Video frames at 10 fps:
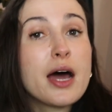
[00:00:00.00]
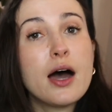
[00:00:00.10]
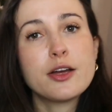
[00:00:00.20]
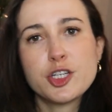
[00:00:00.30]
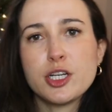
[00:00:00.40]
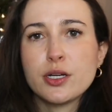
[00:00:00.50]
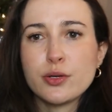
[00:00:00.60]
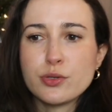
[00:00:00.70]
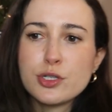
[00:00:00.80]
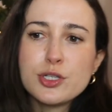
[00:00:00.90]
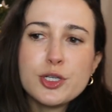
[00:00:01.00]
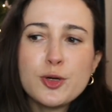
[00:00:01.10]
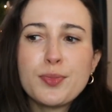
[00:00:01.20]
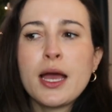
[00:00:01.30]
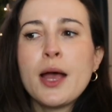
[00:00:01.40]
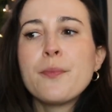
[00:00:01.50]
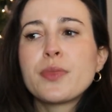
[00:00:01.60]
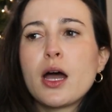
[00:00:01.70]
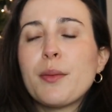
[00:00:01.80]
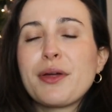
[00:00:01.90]
Hot Cheetos dupe.
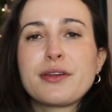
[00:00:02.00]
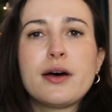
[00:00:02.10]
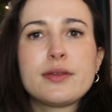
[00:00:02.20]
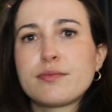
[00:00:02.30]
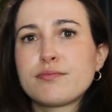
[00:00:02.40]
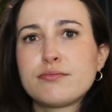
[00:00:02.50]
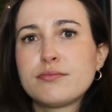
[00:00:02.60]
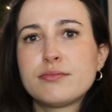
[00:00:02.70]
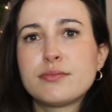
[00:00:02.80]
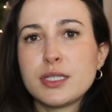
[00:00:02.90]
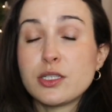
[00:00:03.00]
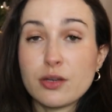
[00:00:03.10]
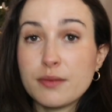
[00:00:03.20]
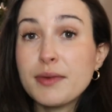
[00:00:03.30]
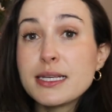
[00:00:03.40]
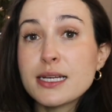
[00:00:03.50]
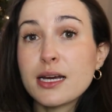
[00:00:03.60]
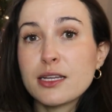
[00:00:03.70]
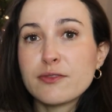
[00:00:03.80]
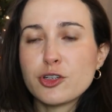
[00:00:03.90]
I thought, like, these look amazing,
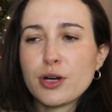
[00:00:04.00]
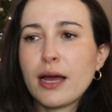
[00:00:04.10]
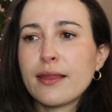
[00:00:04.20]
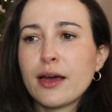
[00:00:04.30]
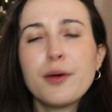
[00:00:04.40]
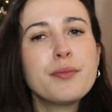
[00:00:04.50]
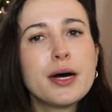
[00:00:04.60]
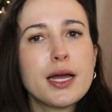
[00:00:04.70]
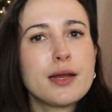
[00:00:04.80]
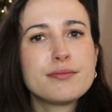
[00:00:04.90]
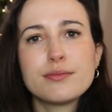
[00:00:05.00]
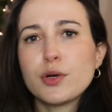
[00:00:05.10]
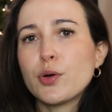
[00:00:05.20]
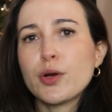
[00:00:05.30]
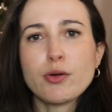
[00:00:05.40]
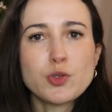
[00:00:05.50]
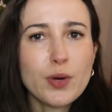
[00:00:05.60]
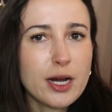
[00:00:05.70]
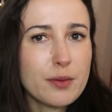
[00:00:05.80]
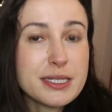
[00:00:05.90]
I'd love to try them, but who knows
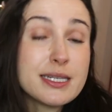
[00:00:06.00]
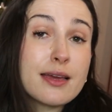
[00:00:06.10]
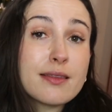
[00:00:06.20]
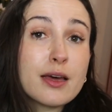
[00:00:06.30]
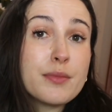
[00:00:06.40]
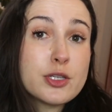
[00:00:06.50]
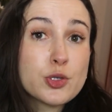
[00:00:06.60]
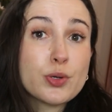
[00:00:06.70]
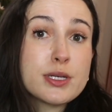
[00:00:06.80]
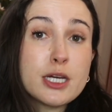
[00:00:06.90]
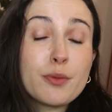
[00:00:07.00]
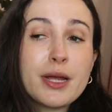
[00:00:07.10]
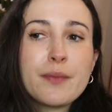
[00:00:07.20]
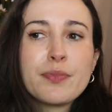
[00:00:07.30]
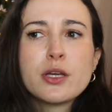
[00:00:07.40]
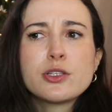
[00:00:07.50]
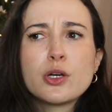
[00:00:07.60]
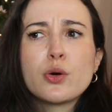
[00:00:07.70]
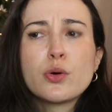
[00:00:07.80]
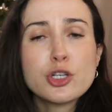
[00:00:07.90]
when I'll be seeing them in stores near me.
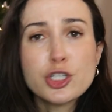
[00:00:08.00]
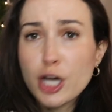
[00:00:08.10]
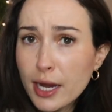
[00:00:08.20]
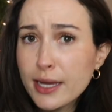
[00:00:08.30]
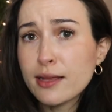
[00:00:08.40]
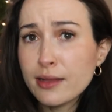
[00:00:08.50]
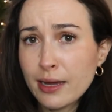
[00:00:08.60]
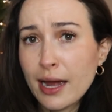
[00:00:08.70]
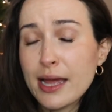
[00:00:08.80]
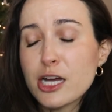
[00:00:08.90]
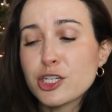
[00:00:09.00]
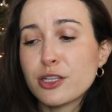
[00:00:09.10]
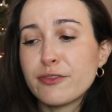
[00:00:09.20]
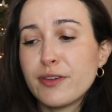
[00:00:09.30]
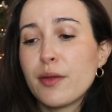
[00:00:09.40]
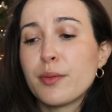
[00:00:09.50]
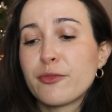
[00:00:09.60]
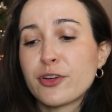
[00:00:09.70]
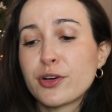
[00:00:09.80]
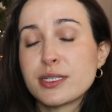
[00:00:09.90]
So shockingly, I actually found them
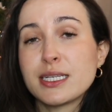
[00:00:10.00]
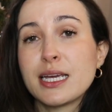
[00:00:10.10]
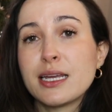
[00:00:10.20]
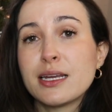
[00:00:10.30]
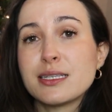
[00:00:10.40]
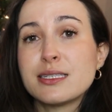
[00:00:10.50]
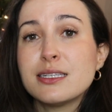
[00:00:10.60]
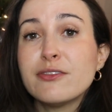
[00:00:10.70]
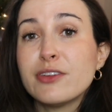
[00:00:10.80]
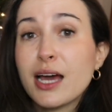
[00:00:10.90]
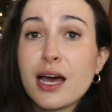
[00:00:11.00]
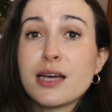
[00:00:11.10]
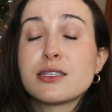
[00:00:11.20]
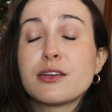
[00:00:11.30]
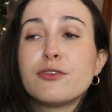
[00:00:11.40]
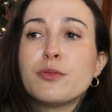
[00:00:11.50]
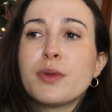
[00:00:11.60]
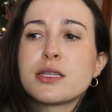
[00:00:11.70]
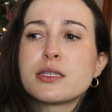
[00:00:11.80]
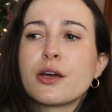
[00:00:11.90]
first in a CVS a few
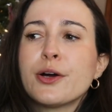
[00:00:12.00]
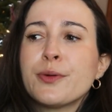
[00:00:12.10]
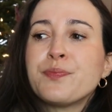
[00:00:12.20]
months ago.